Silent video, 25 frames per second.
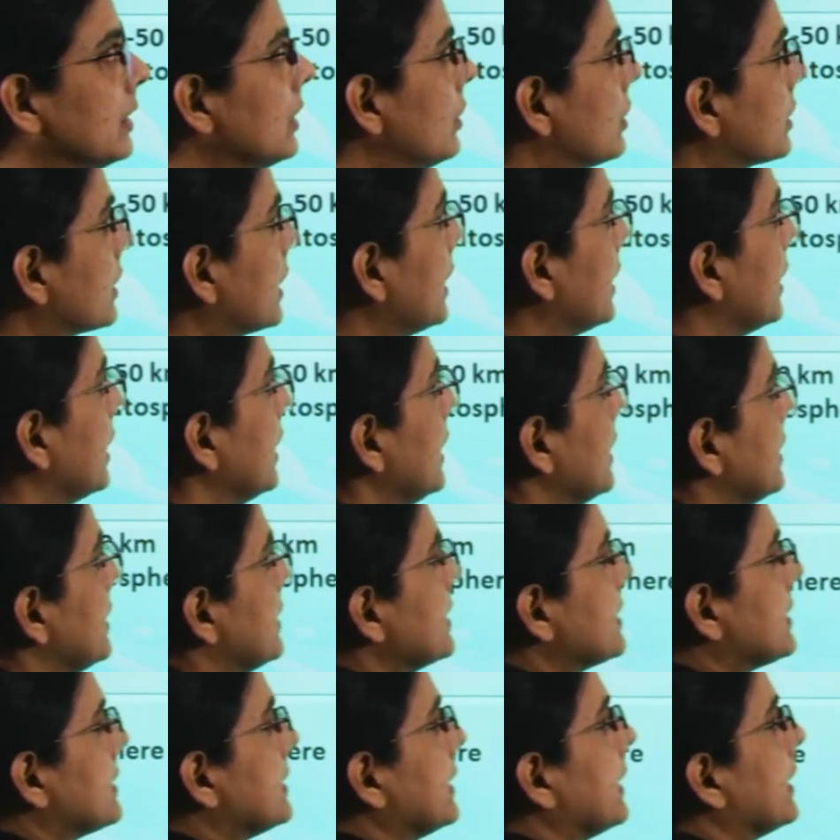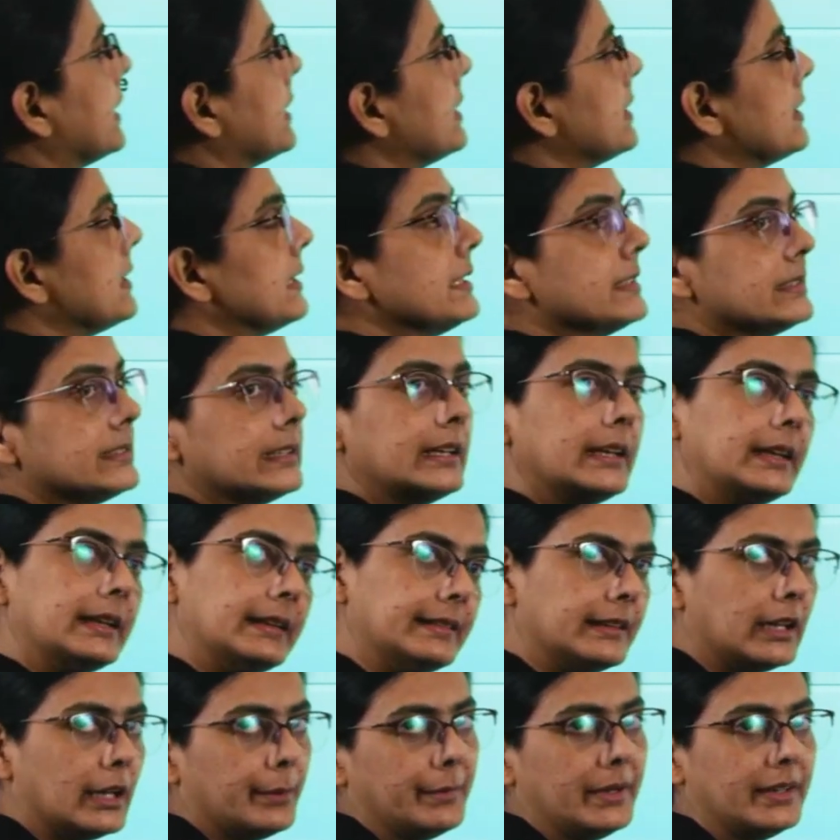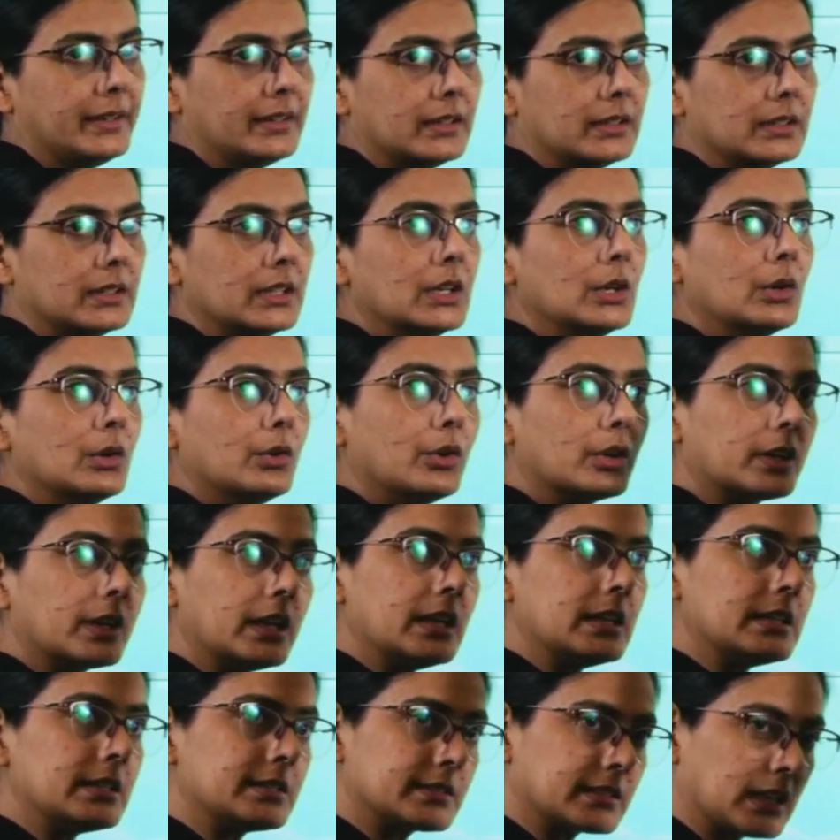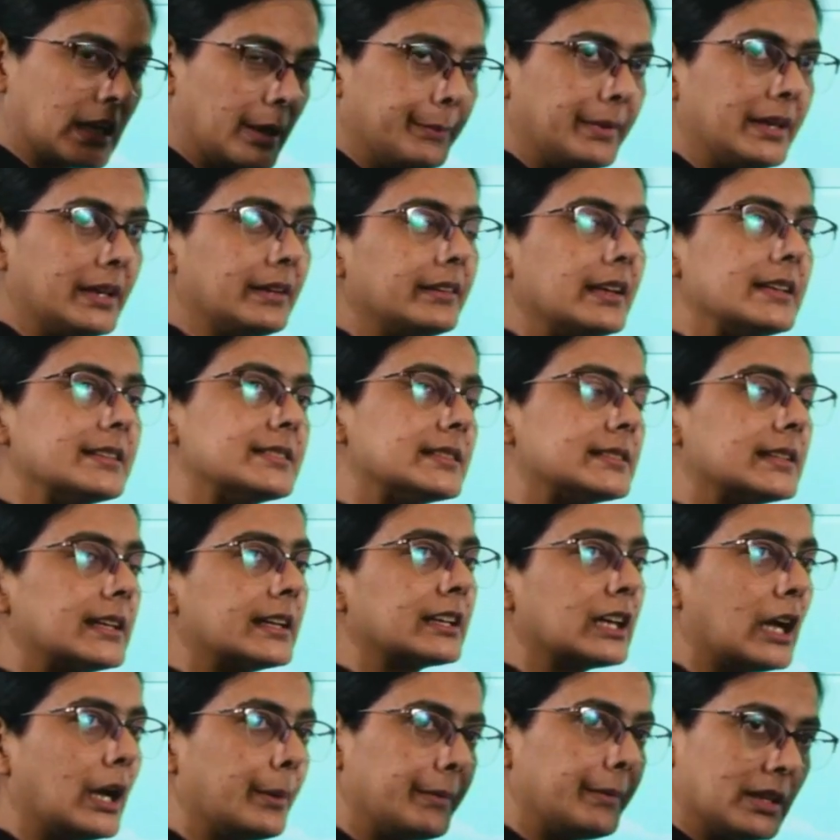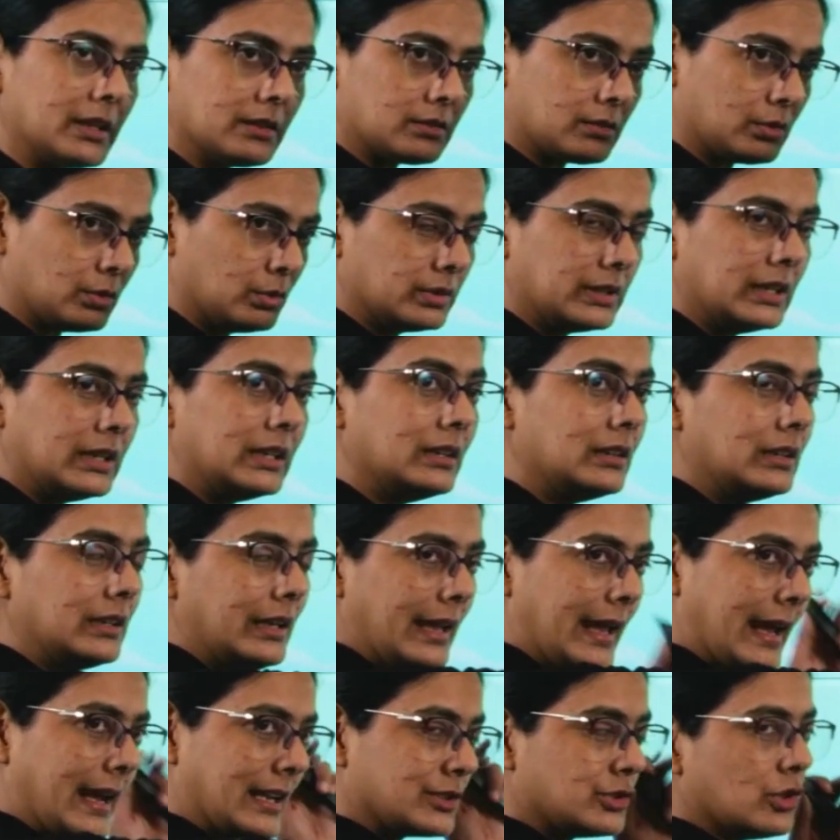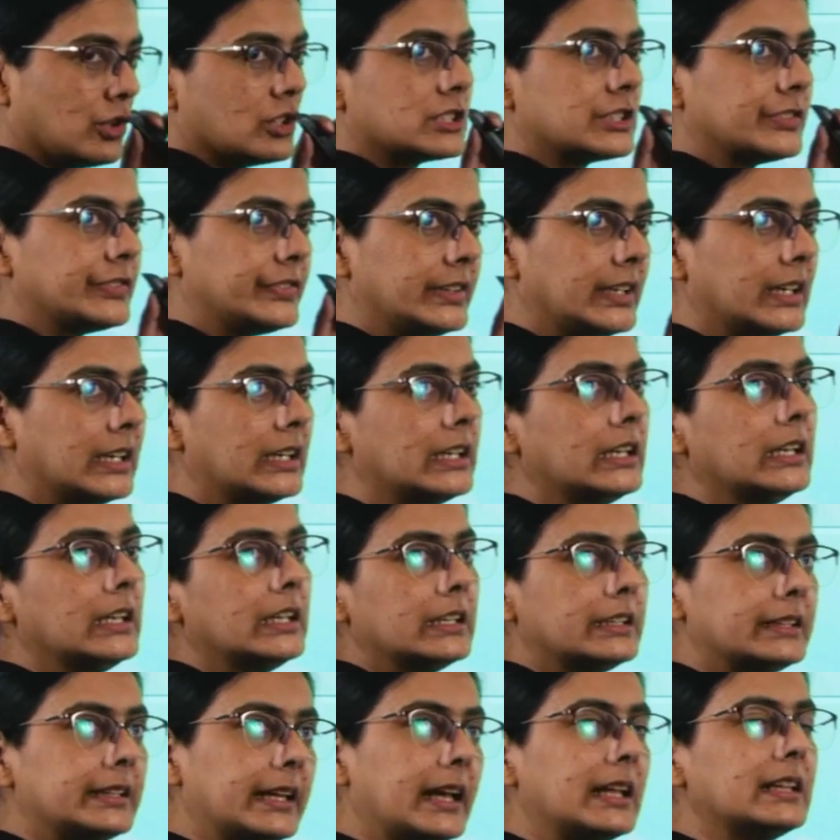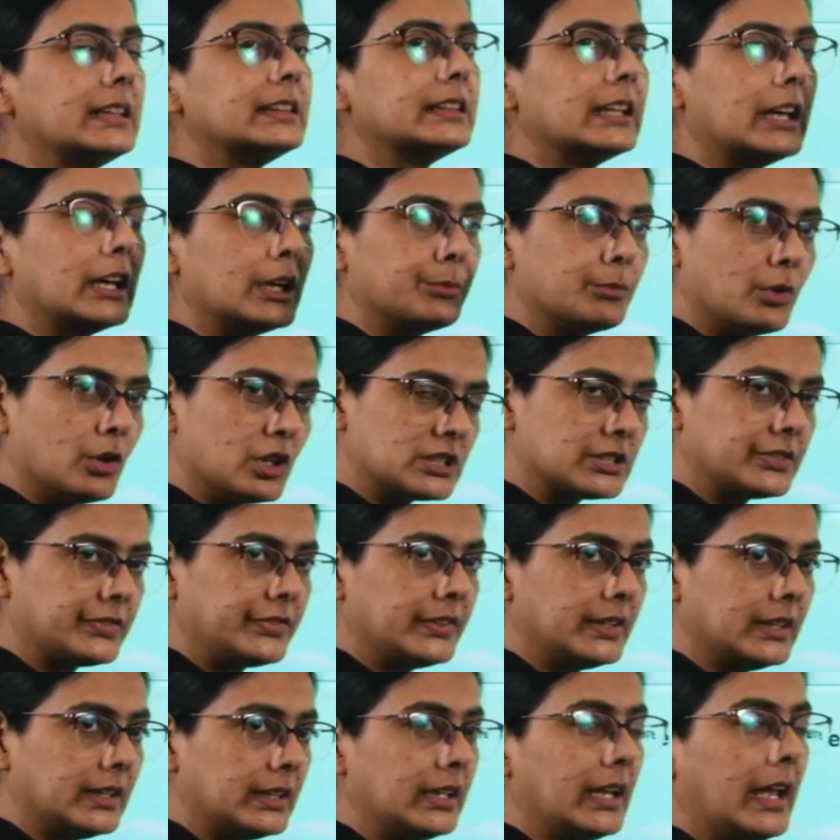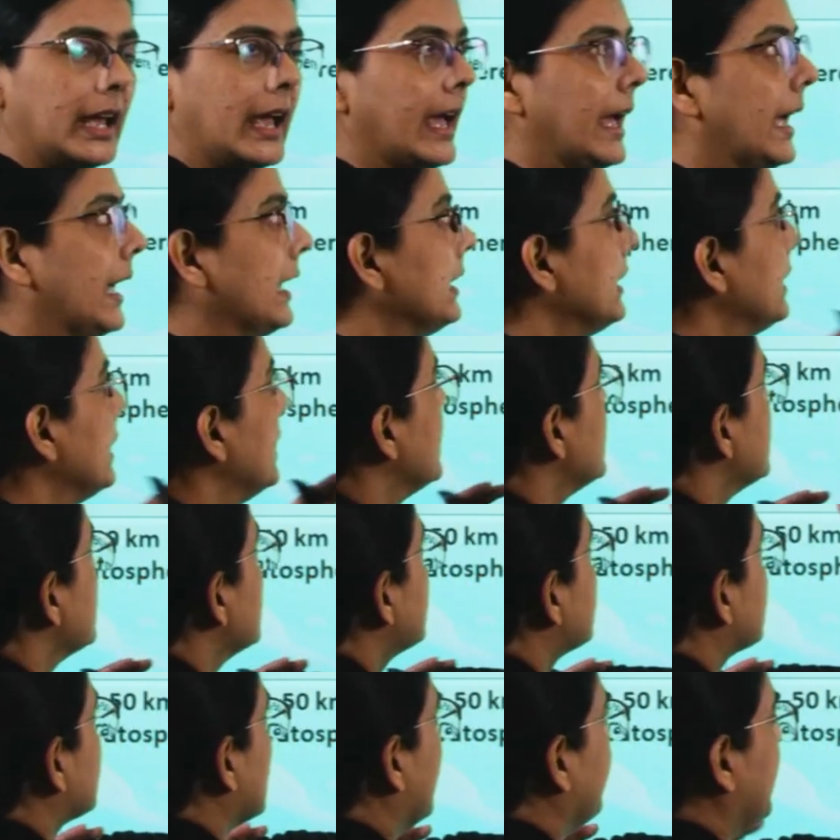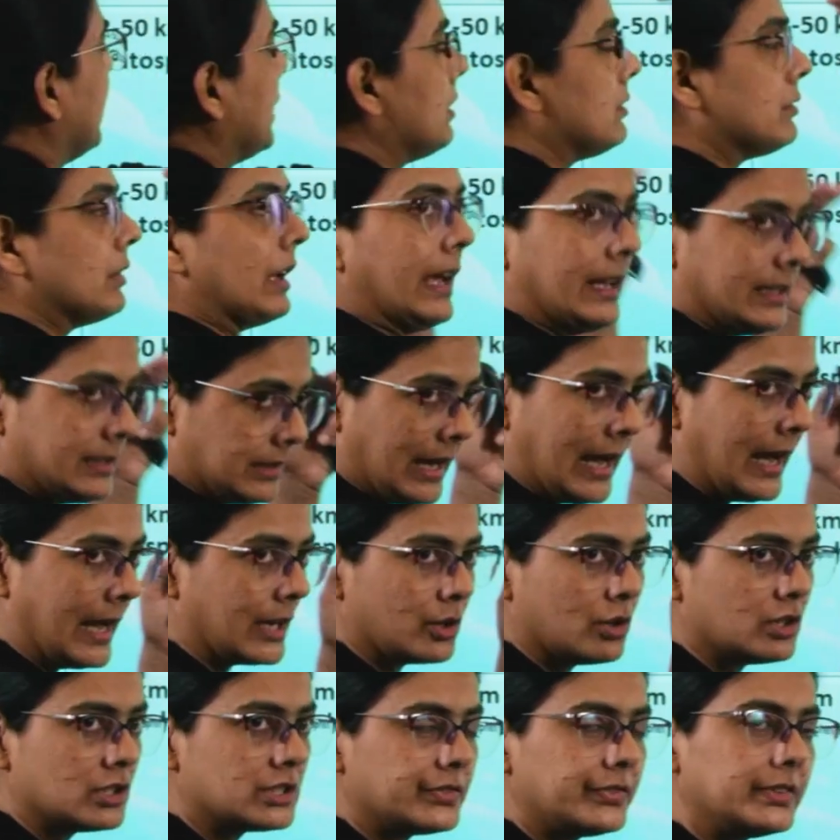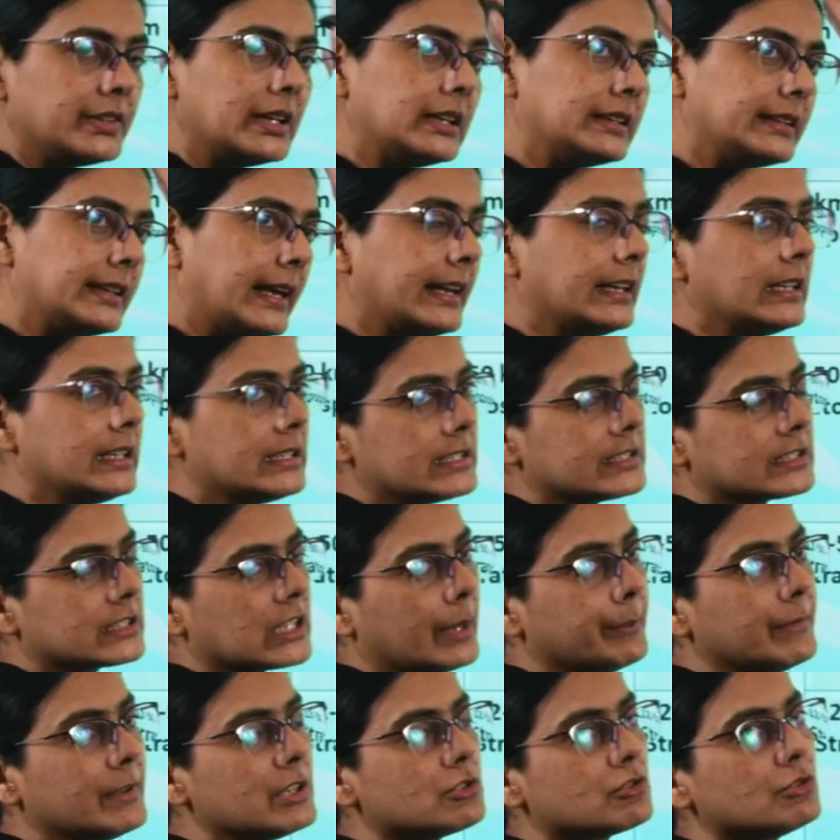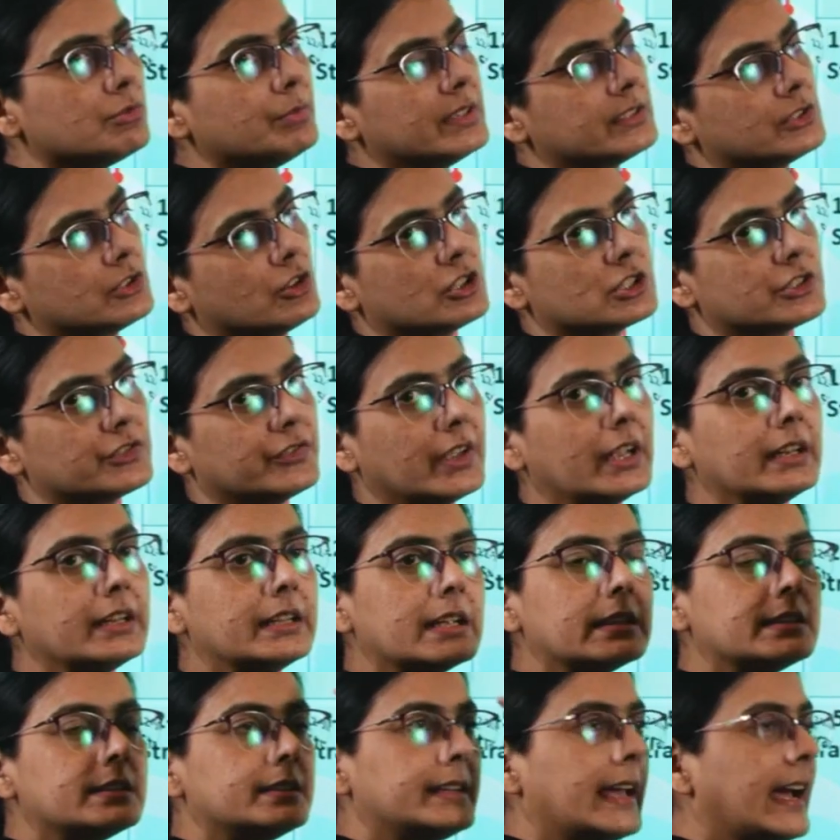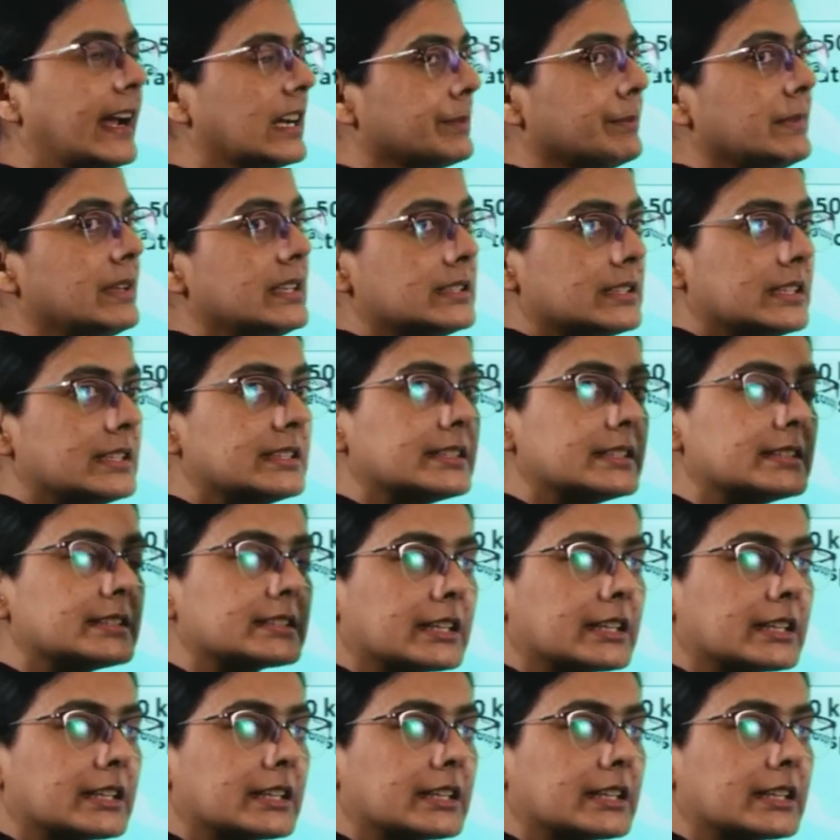Okay. This layer is in the middle. Okay. It's coming, rays are coming to the exosphere, then thermosphere, and it is coming ionosphere, then it is coming to mesosphere. That means it is